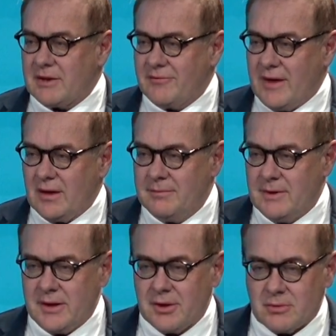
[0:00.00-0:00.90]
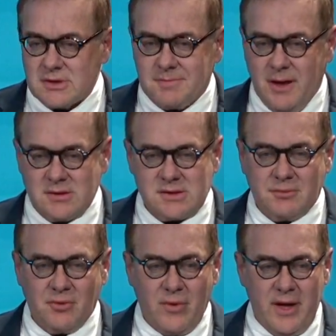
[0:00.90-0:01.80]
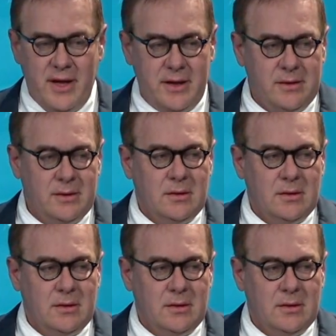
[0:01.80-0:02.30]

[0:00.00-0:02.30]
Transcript: development in a responsible way